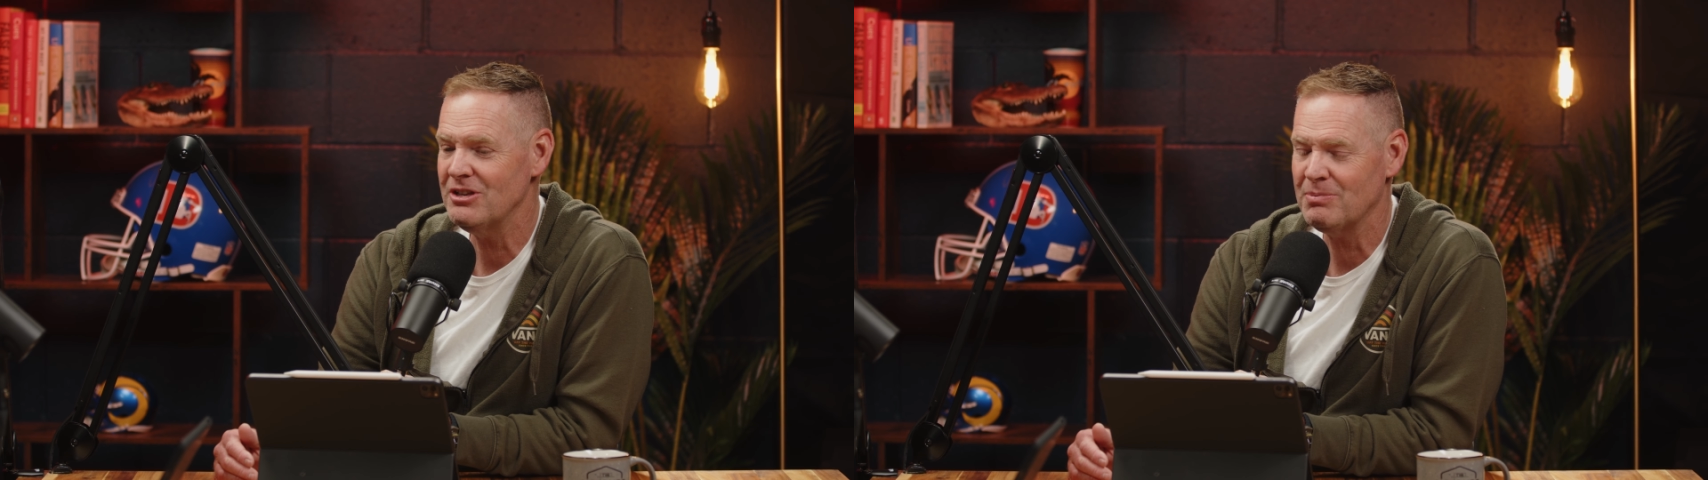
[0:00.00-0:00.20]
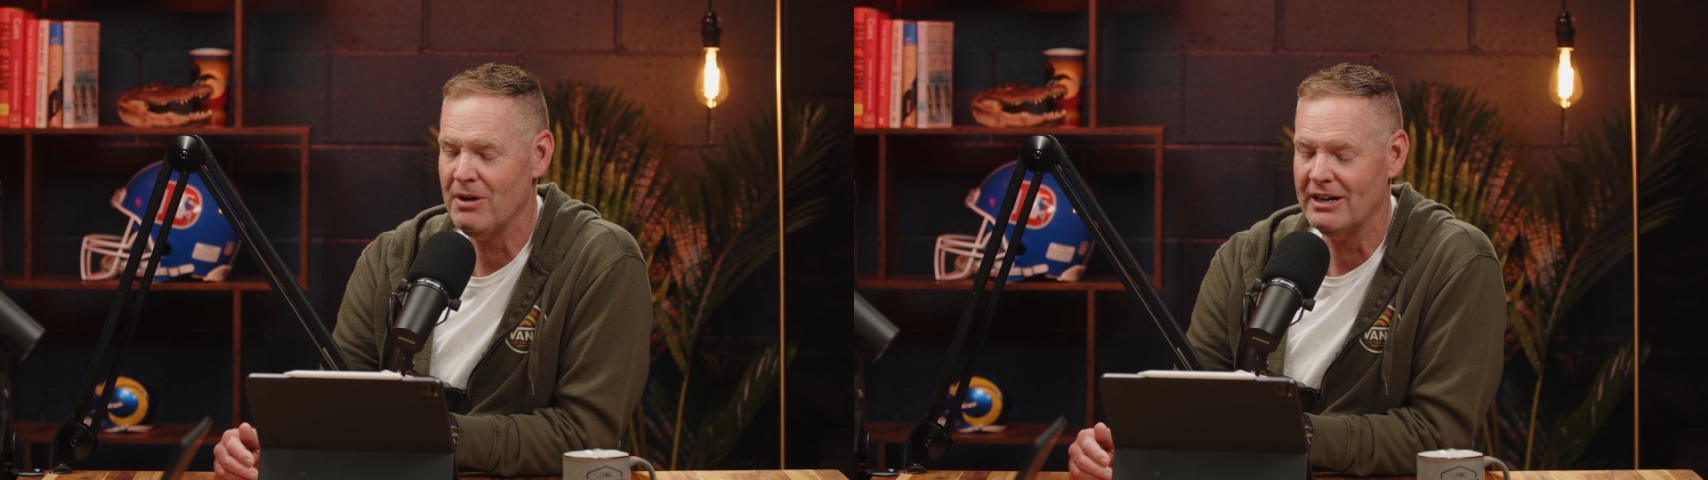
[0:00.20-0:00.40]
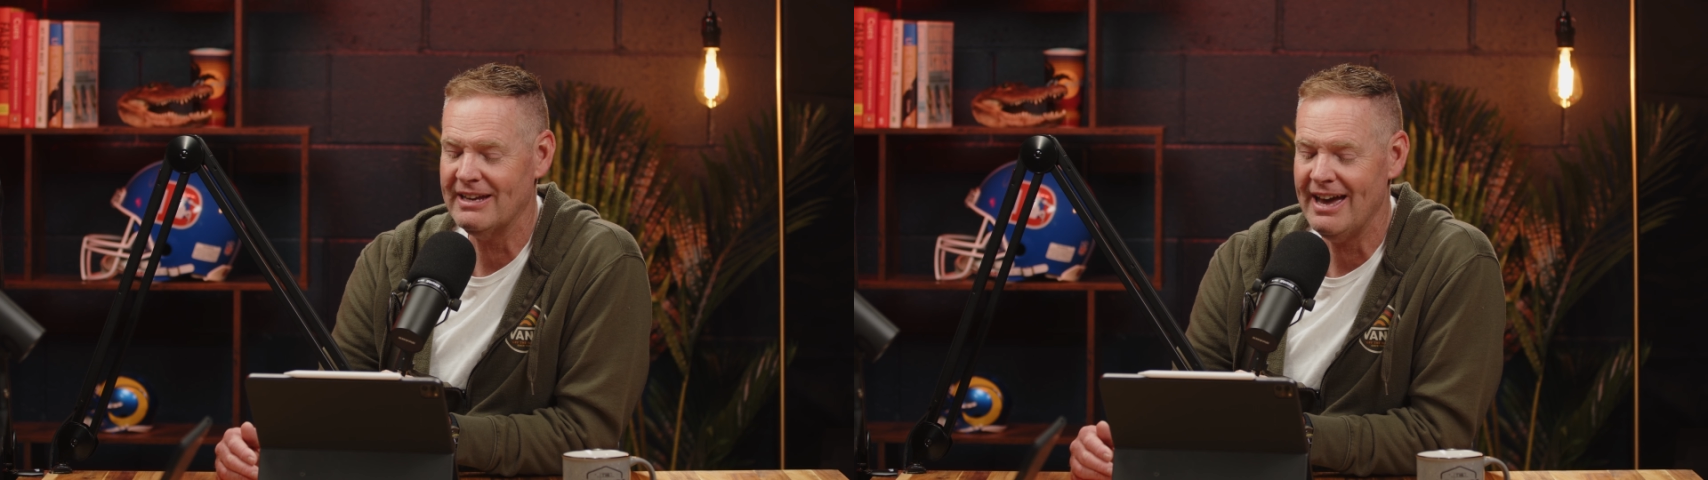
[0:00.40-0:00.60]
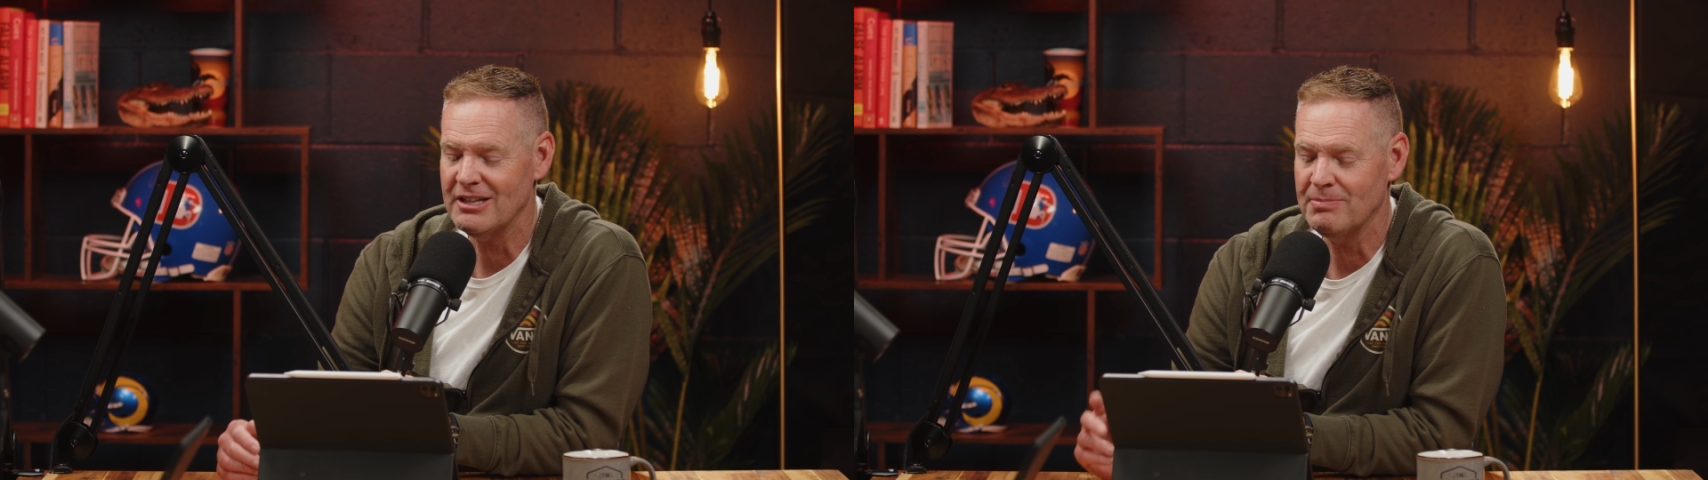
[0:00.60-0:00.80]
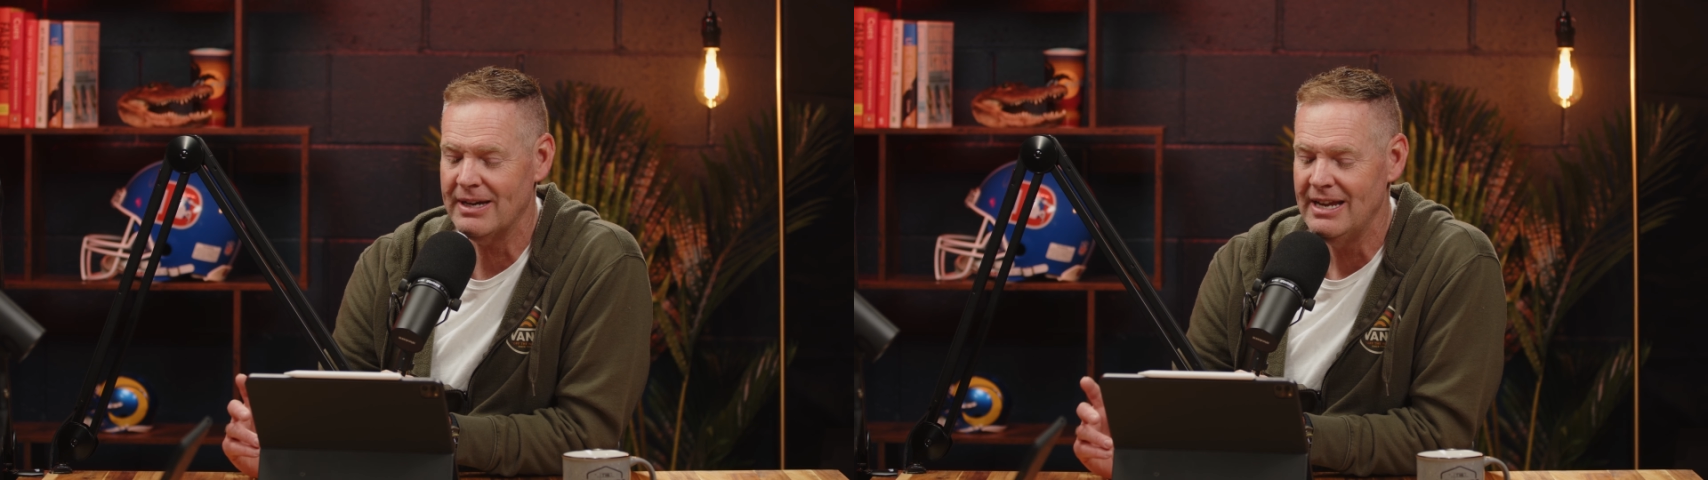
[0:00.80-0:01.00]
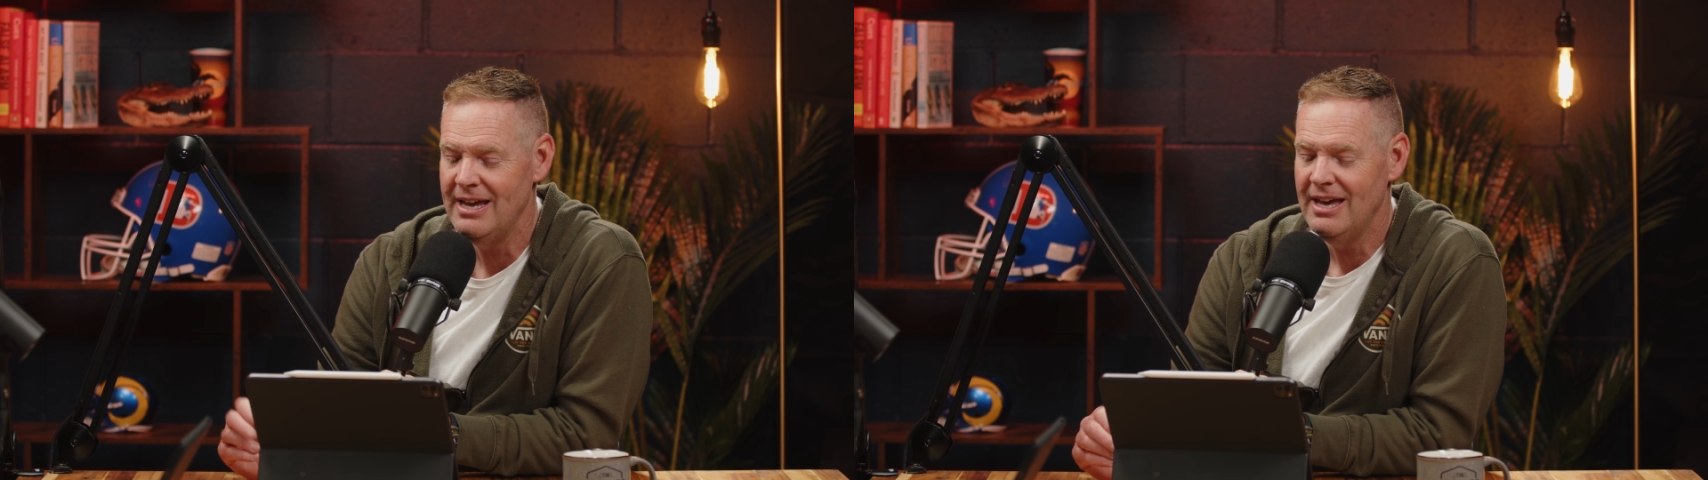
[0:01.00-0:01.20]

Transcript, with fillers: this podcast, but